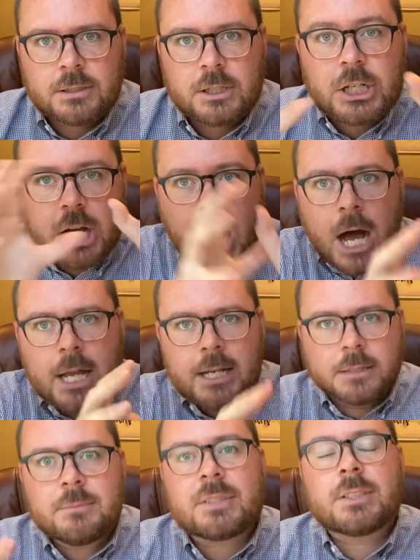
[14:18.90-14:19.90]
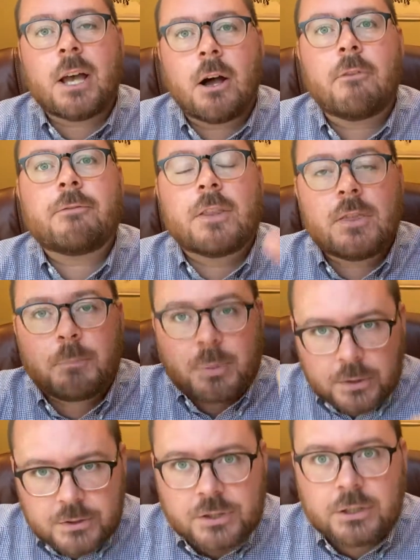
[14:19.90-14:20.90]
God himself in the
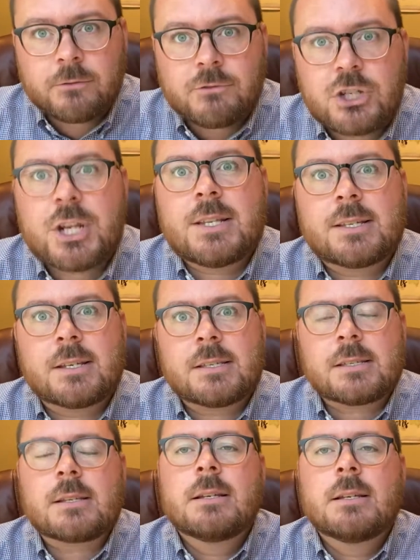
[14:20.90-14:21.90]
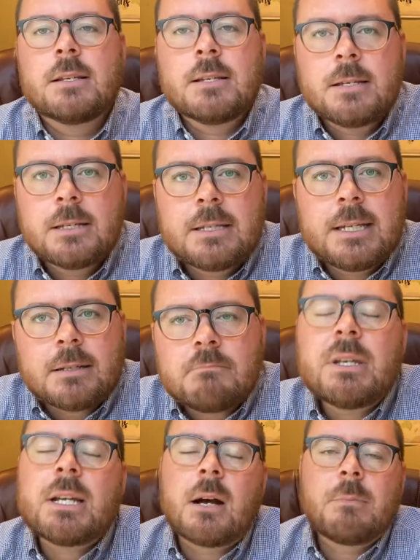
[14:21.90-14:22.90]
person of Jesus didn't
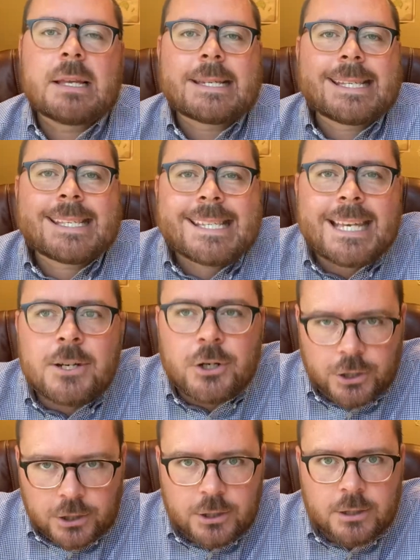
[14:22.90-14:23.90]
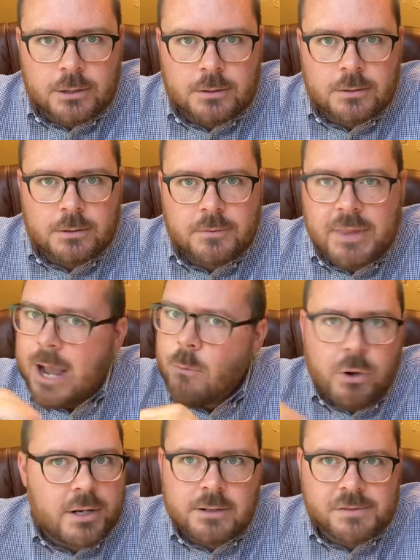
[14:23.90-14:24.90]
become a sinner. That
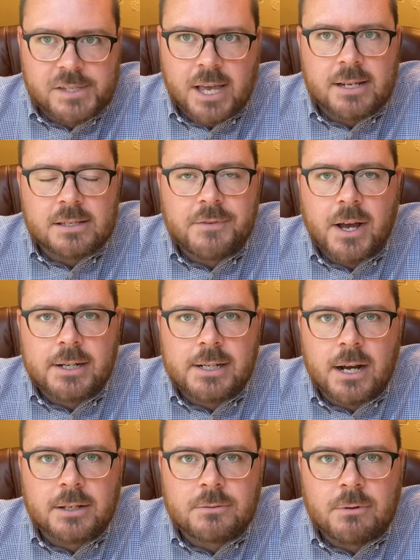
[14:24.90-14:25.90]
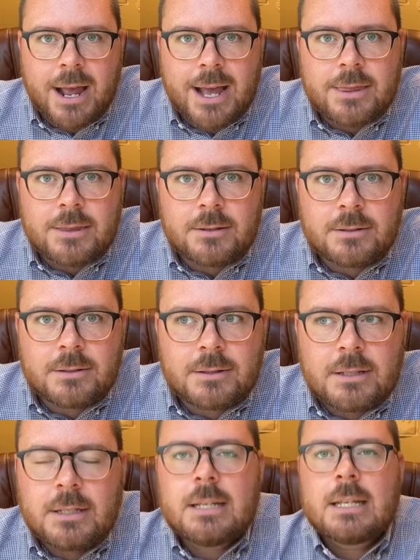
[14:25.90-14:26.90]
wouldn't have satisfied God's wrath.
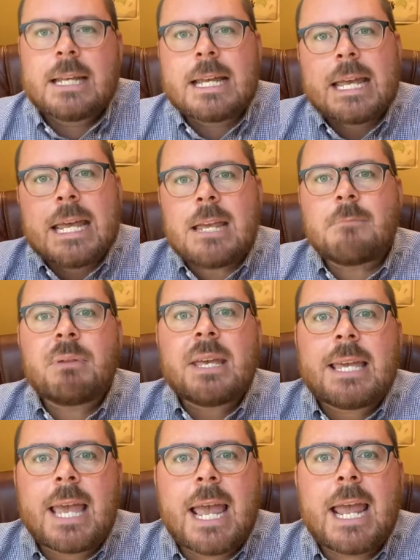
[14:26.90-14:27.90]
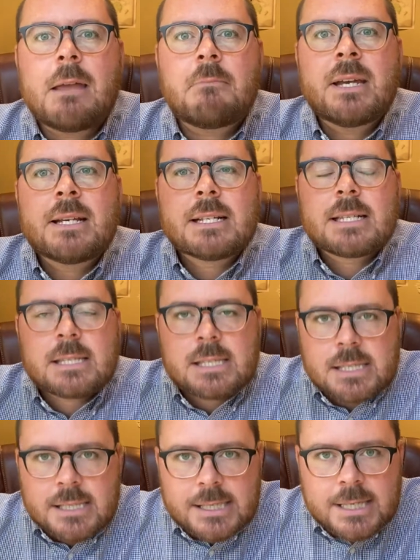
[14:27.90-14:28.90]
He became
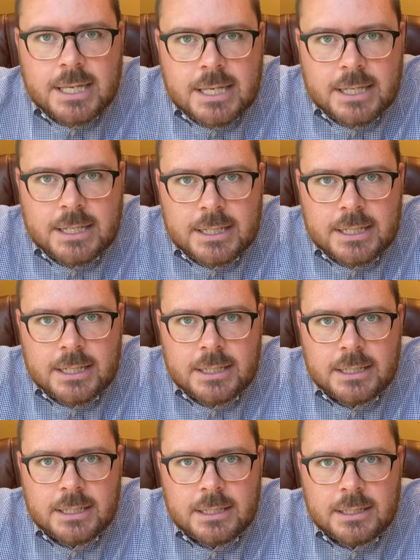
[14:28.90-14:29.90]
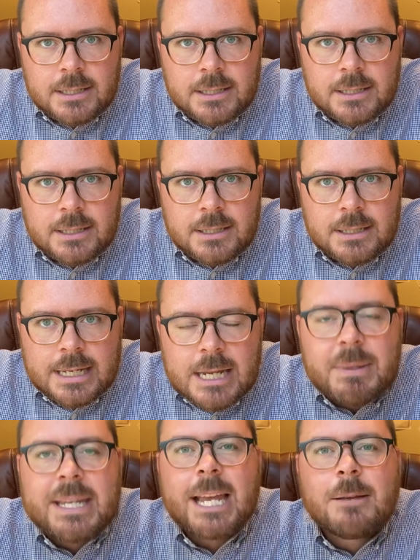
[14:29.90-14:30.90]
sin. He
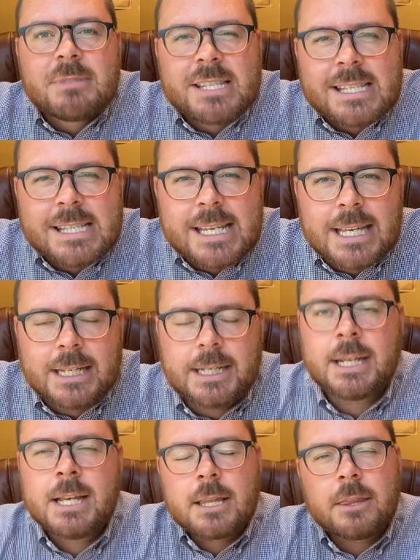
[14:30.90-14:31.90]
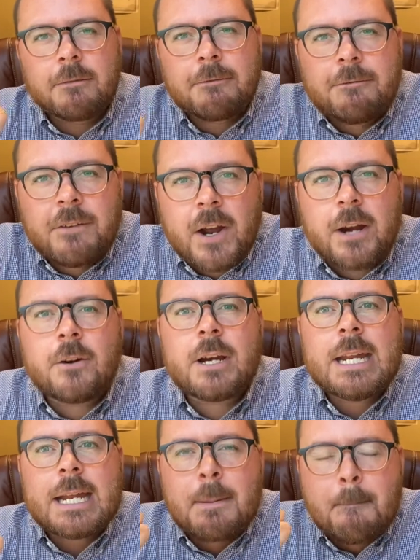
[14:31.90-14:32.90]
became sin, the
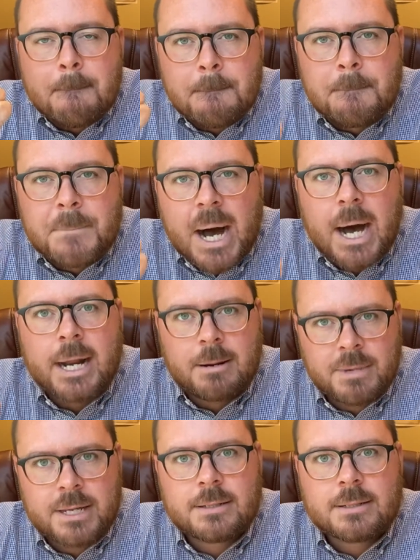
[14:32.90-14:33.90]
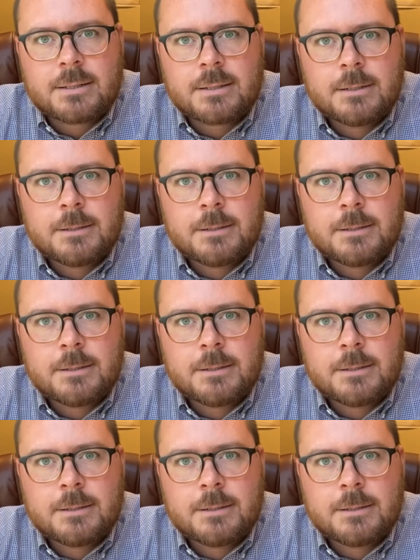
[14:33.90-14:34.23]
very embodiment